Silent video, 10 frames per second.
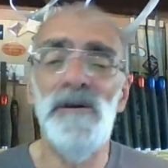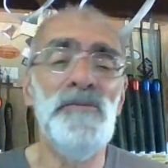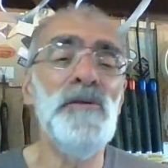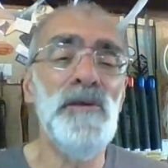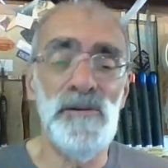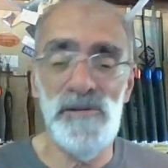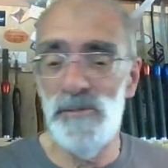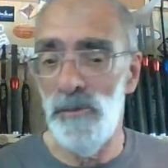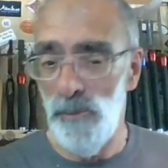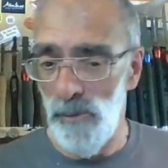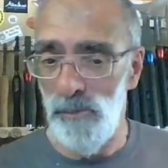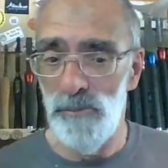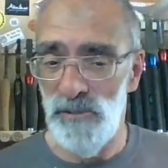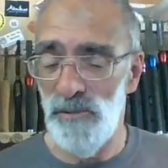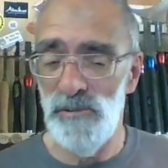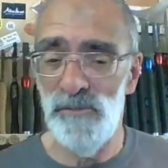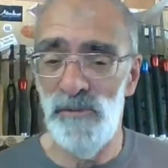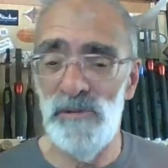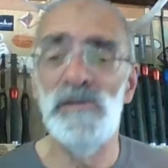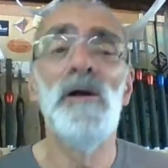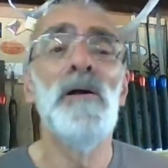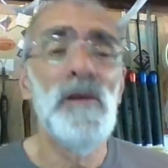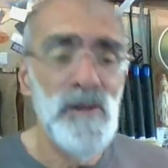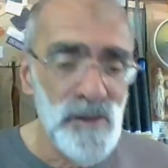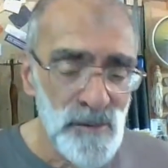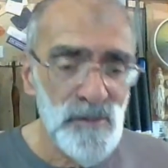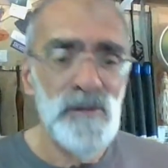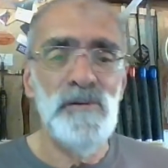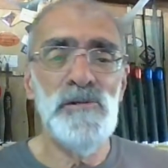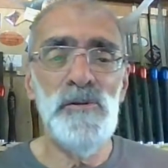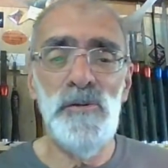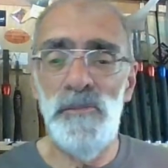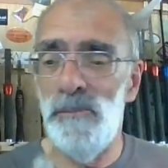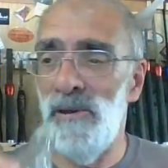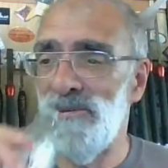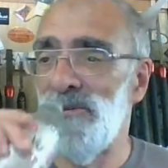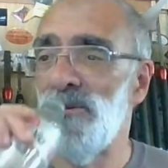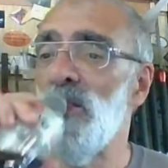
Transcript: I think the answer to my problem, Joseph, is turn a bit better.